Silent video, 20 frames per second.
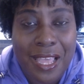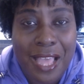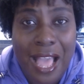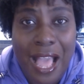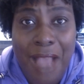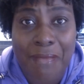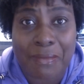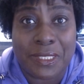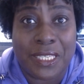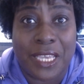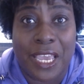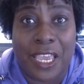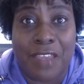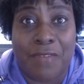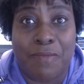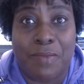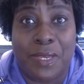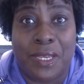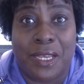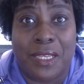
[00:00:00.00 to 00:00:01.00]
I'm
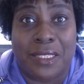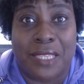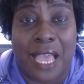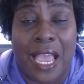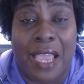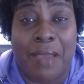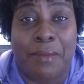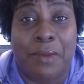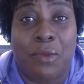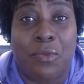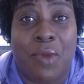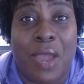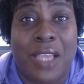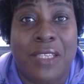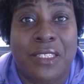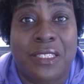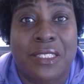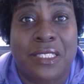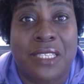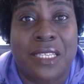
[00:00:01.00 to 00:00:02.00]
saved because I am the
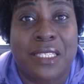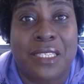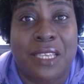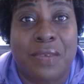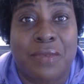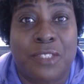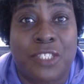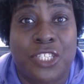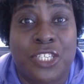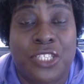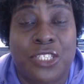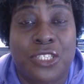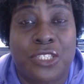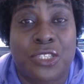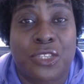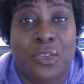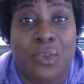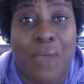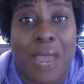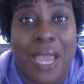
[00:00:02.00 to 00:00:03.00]
righteousness of Jesus
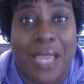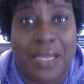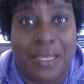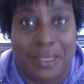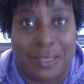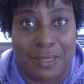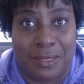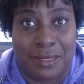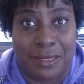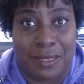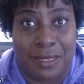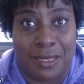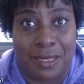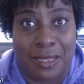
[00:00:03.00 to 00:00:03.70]
Christ.